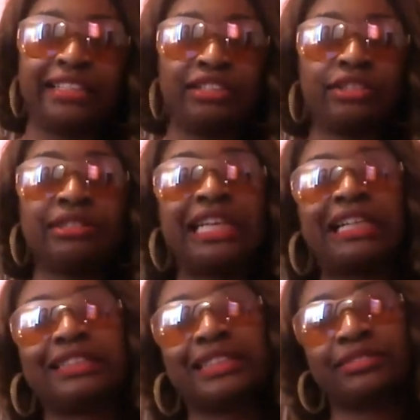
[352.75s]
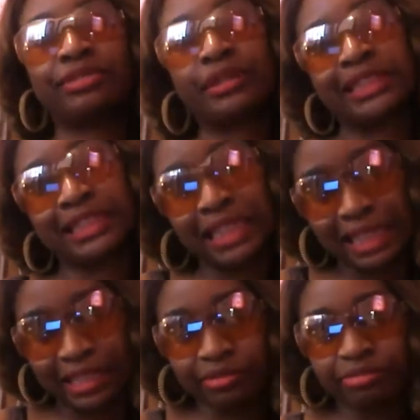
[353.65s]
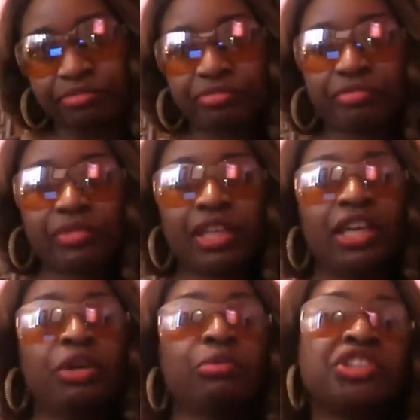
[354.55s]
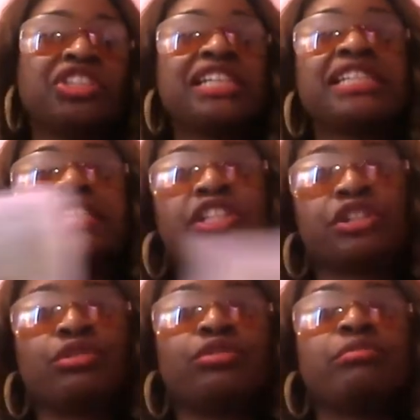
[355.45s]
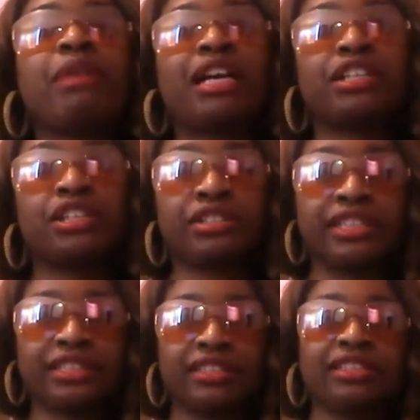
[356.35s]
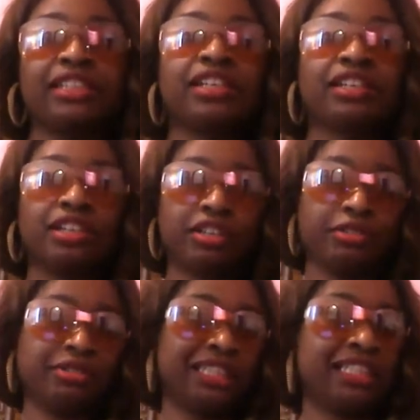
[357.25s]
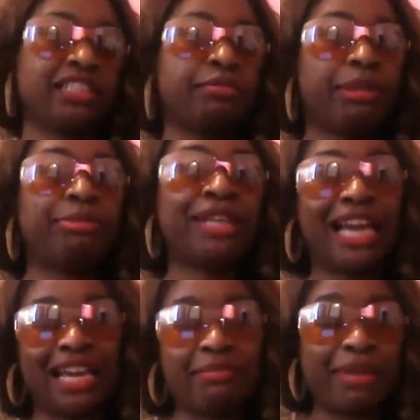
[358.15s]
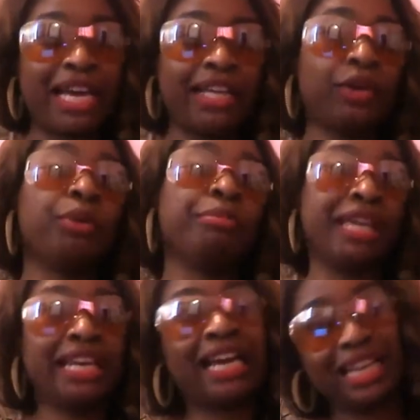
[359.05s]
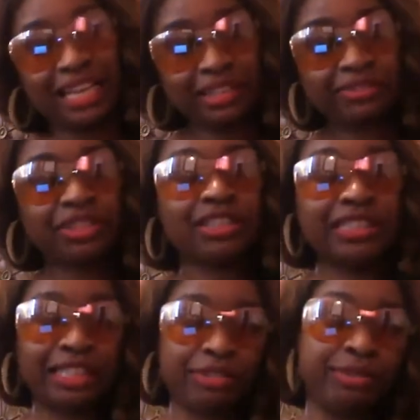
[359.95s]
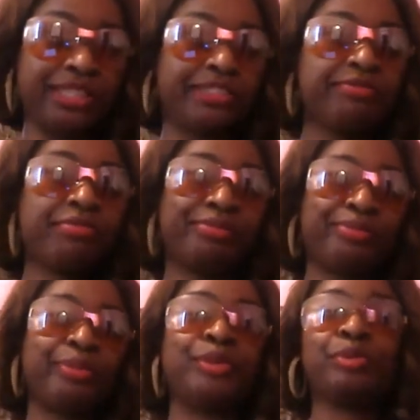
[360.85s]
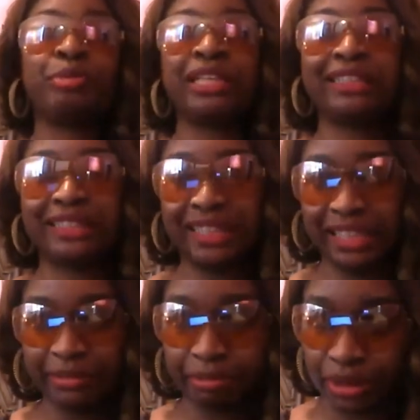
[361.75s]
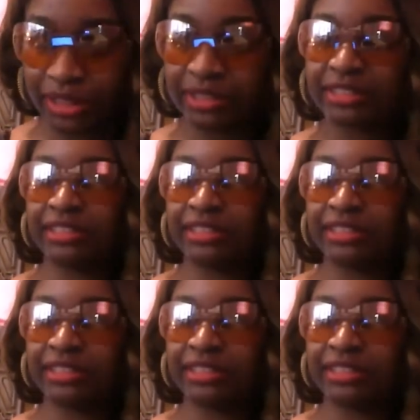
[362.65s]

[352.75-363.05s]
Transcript: and 2014, which doesn't include my current list of people that I might or may not have dealt with, which will be in a second book